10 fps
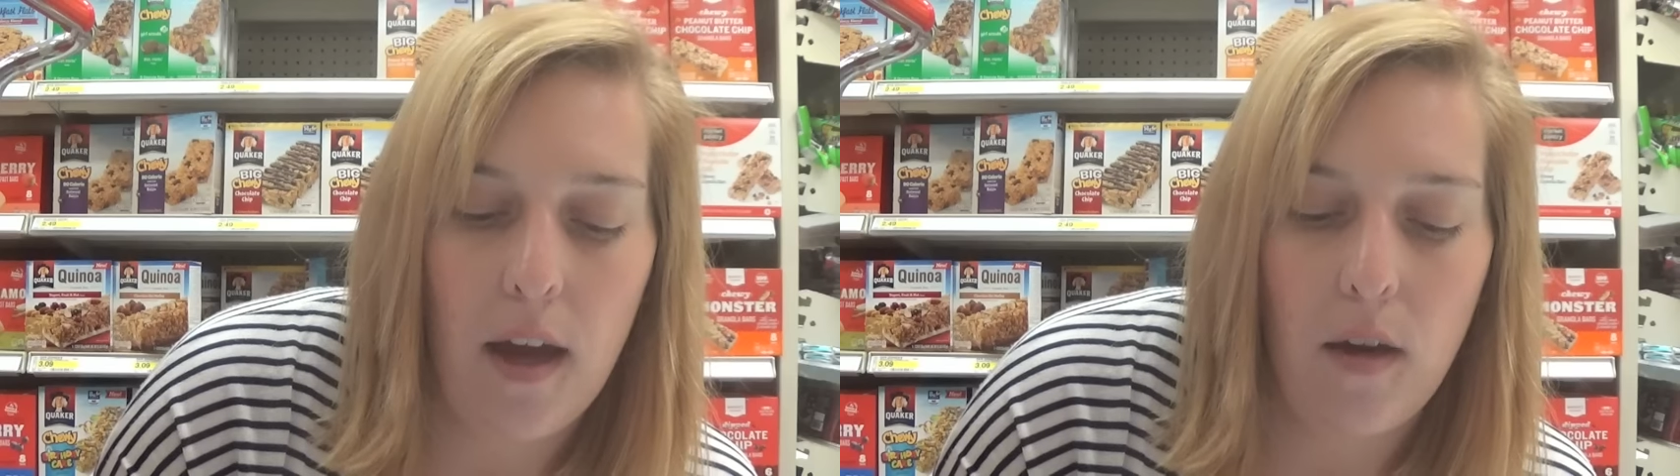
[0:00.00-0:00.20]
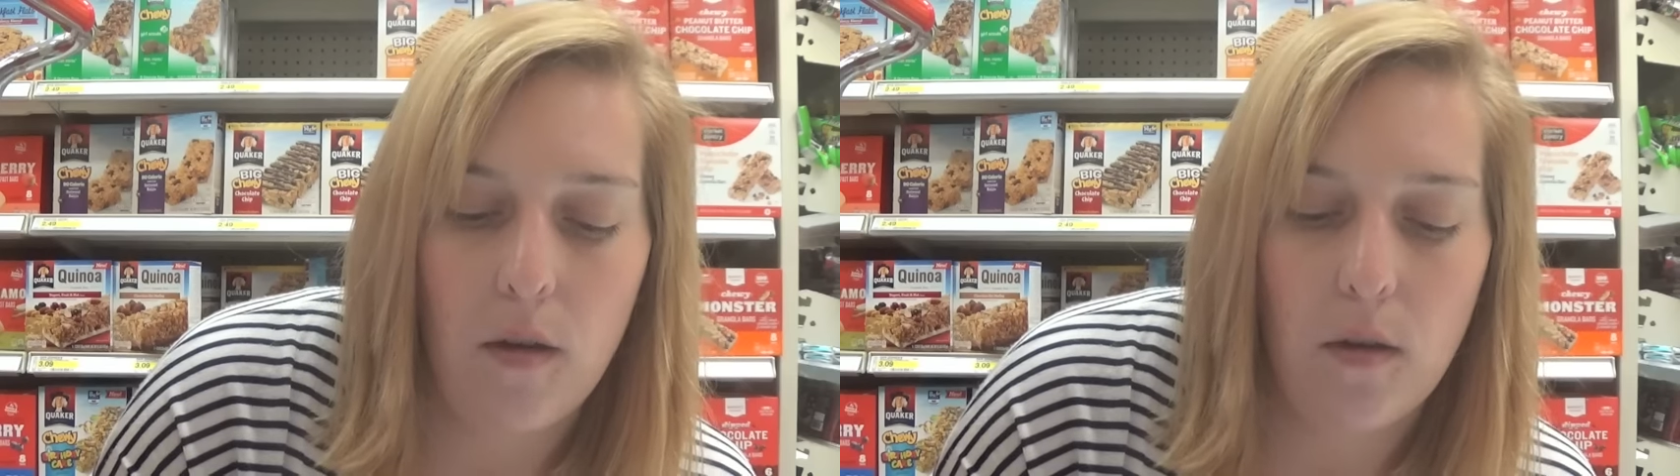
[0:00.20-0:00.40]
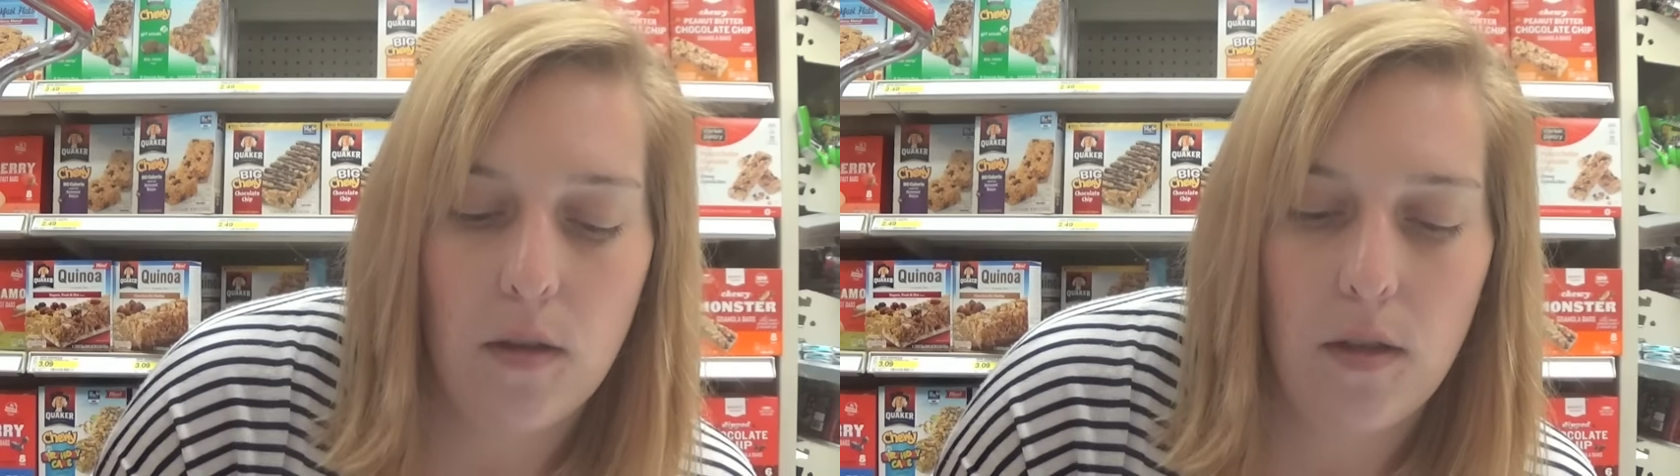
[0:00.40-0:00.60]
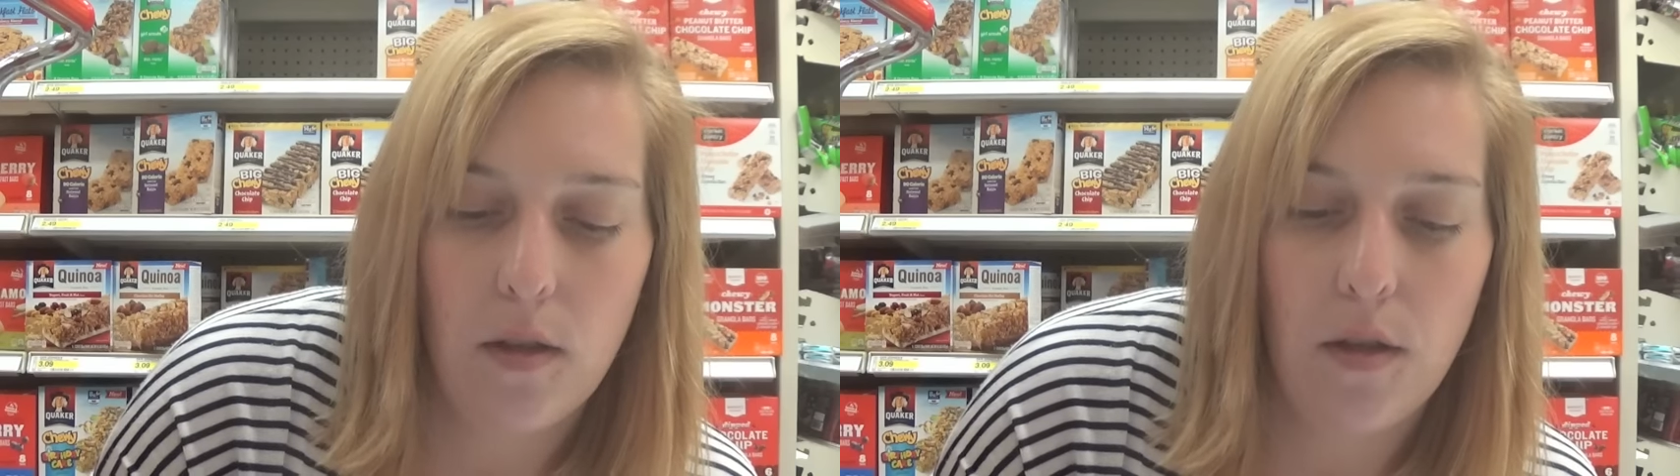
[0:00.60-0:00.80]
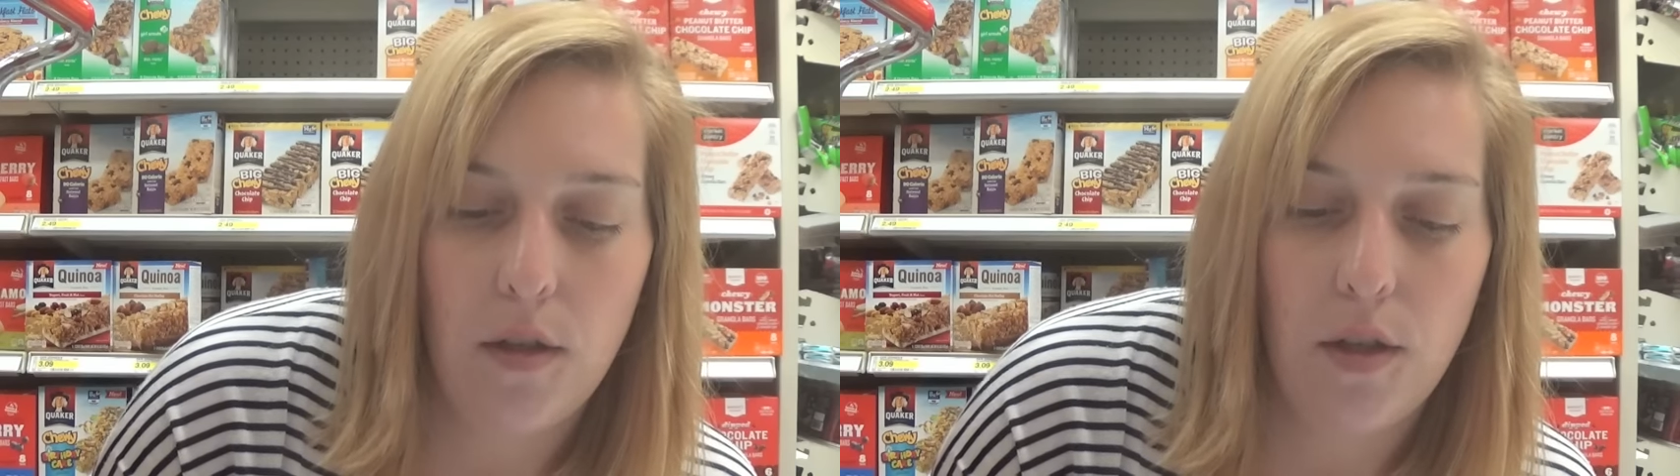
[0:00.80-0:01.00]
out
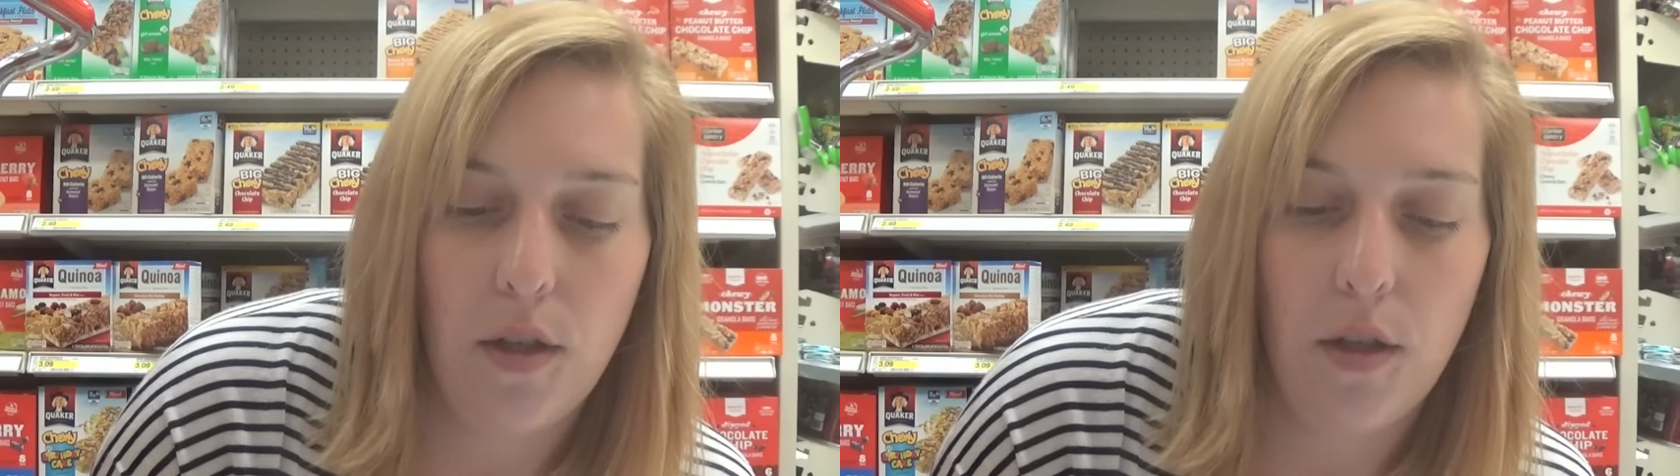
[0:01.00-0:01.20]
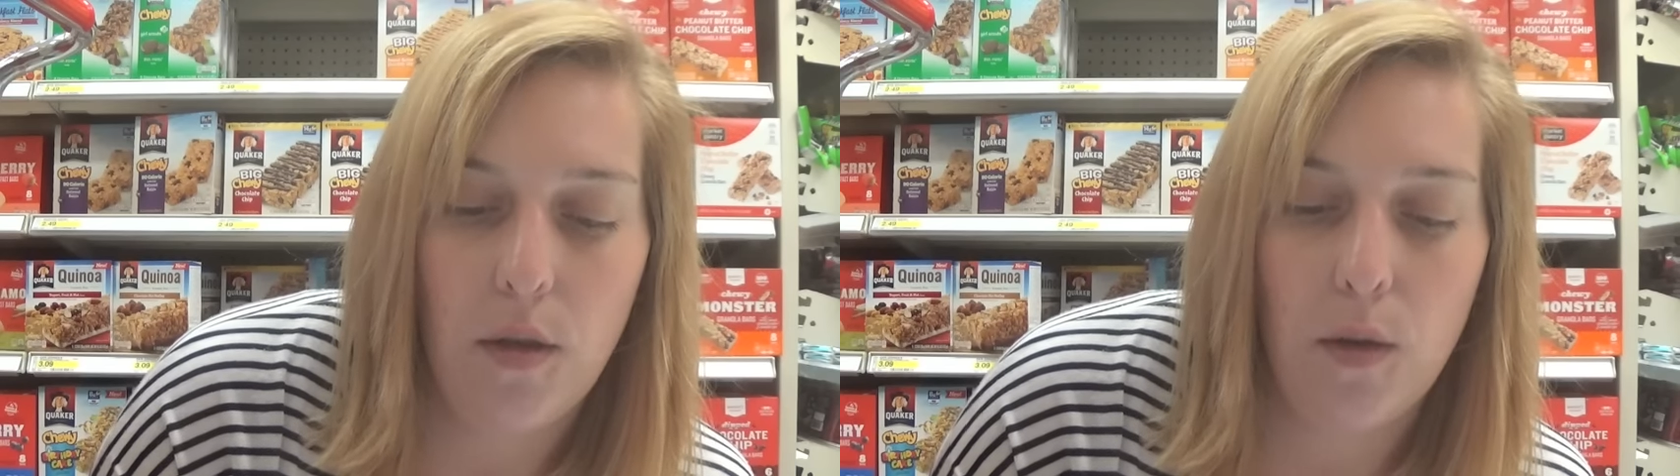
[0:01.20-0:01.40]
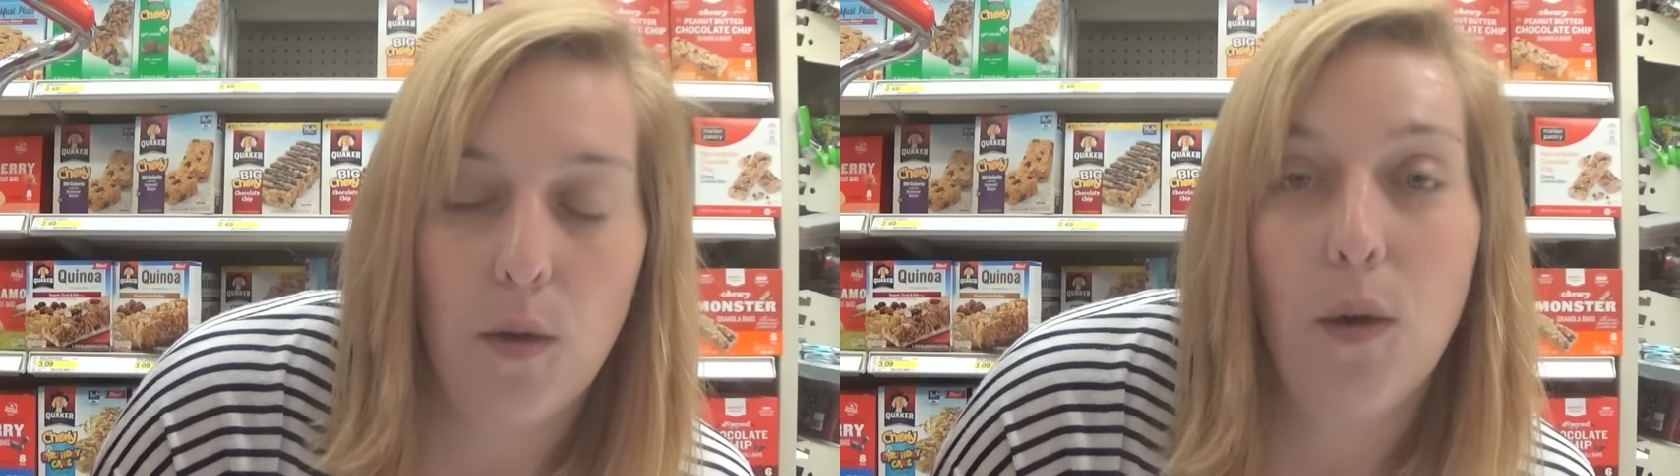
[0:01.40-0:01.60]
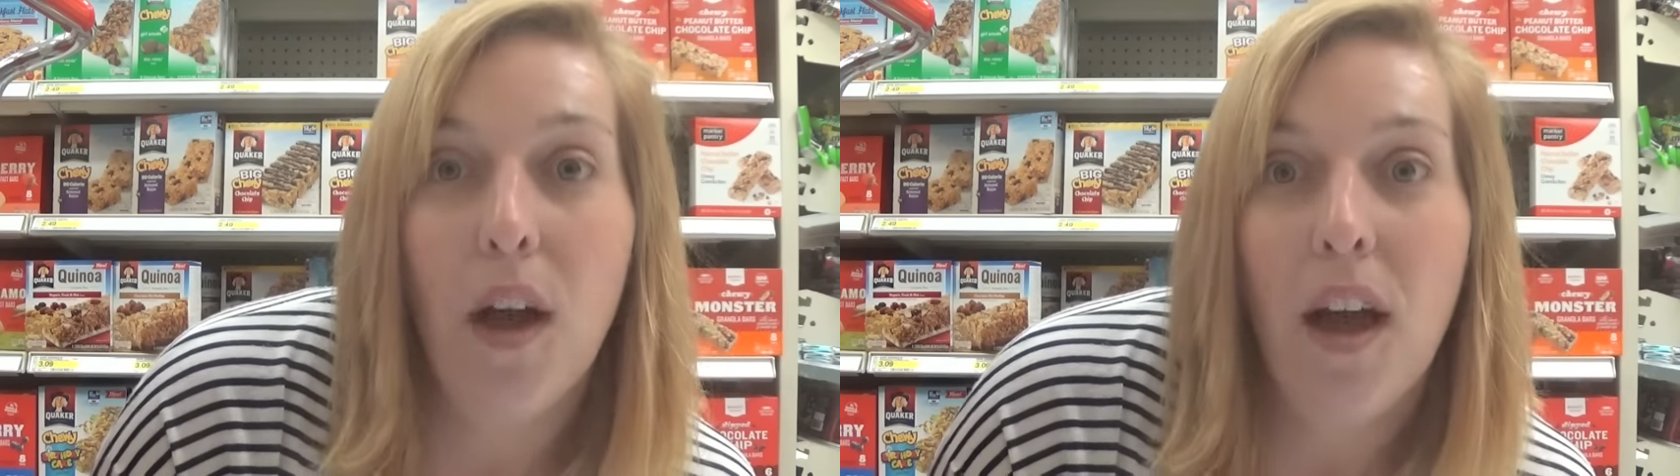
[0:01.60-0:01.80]
to